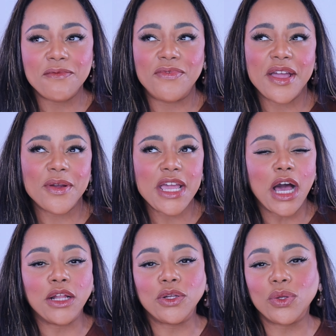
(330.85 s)
very
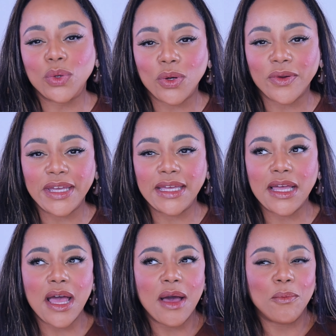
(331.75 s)

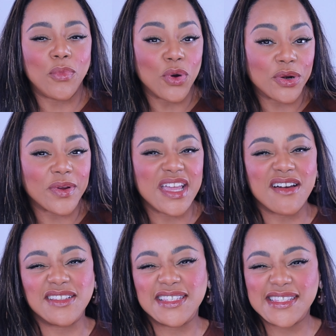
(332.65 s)
alluring, bordering
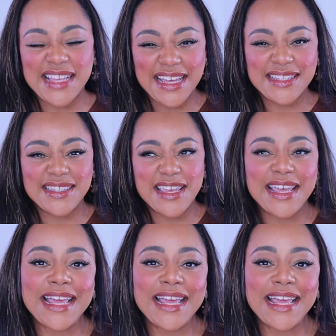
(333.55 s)
on sexy.